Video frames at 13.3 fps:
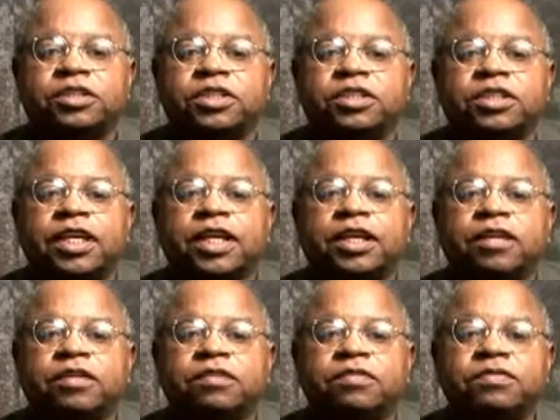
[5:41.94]
is the
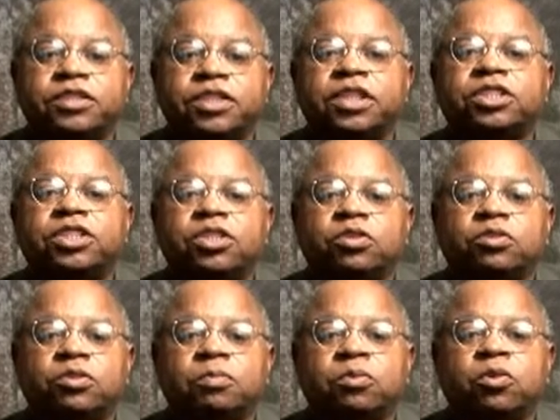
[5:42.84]
second of six
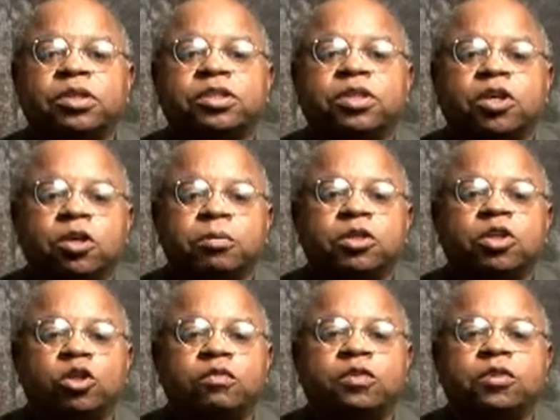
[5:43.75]
children born to
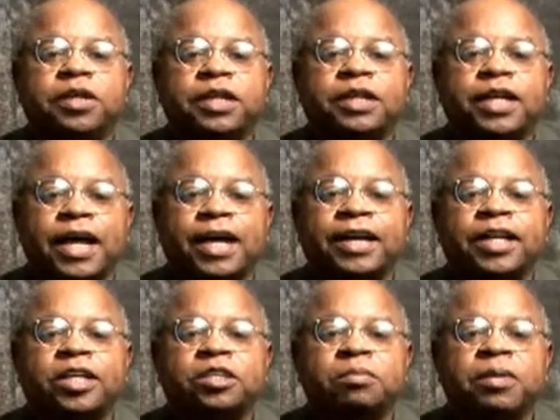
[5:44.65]
Herbert Hoover and
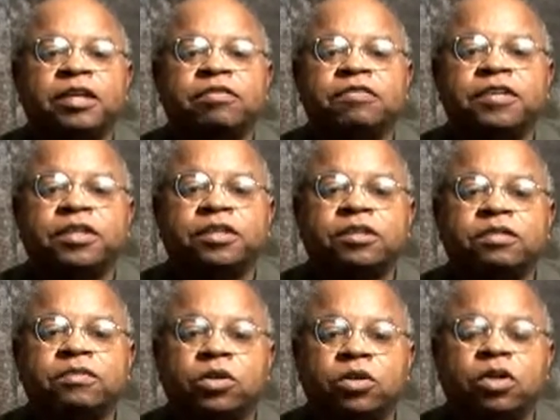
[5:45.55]
Inez
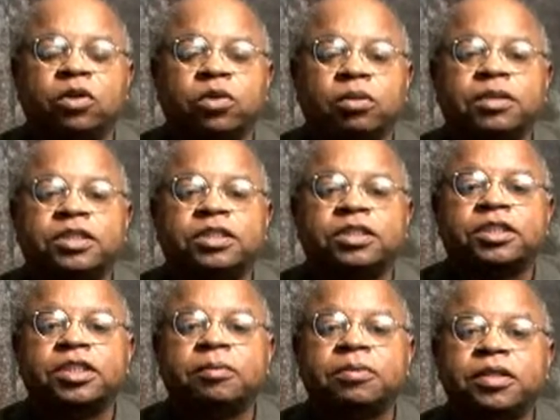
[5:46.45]
Mayfield of Okolona,
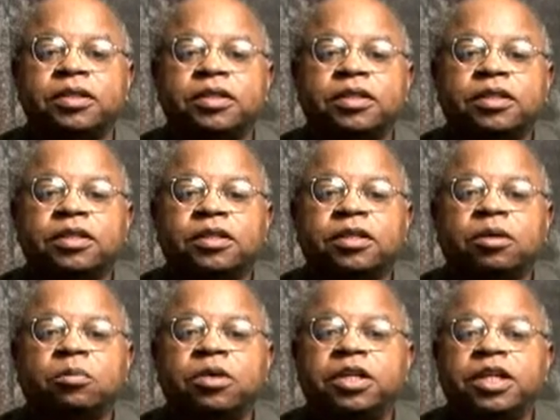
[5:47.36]
Mississippi.
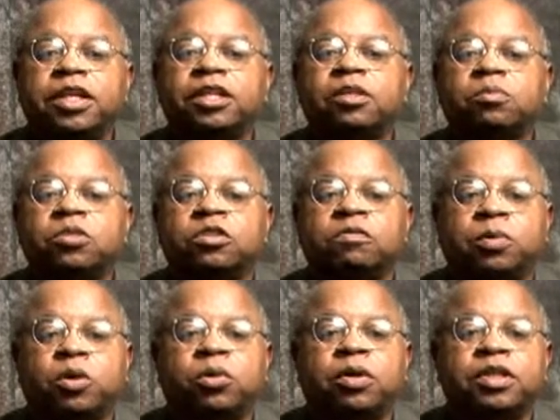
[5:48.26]
When Kenneth was
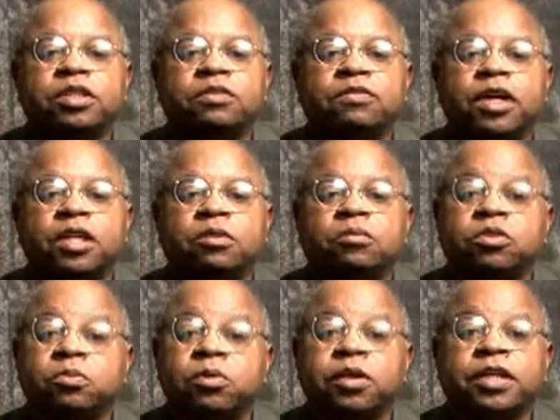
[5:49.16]
born, his father
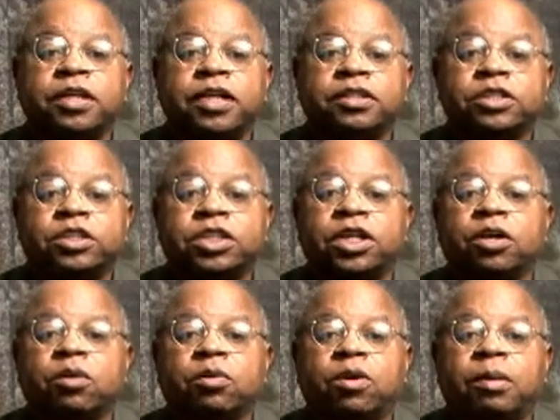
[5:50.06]
was working as a
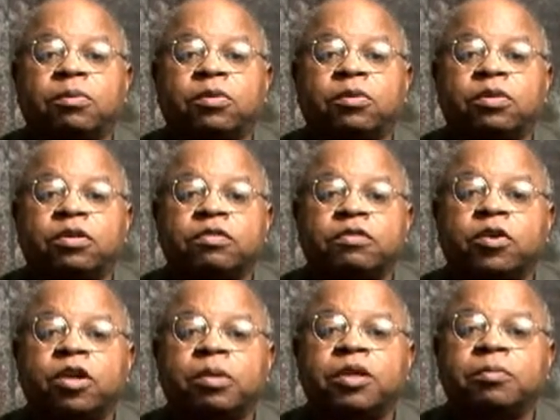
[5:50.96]
sharecropper on a
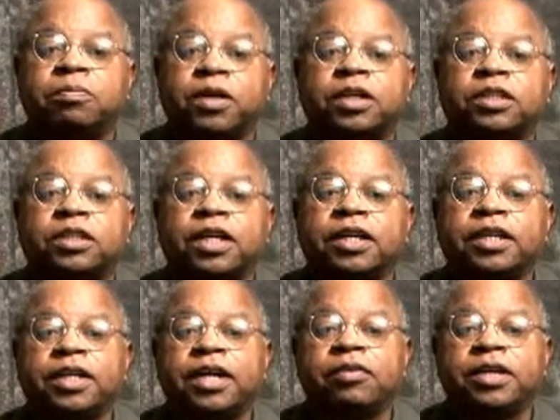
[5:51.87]
farm in
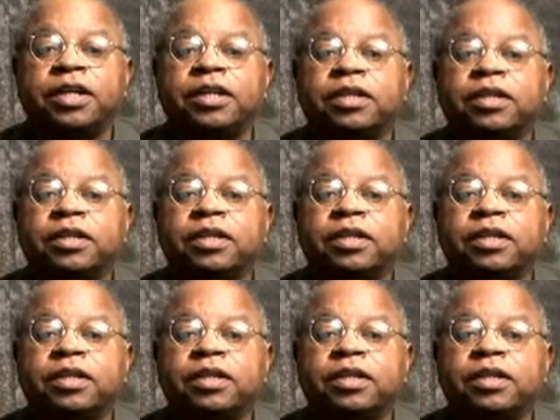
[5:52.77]
Pontotoc County.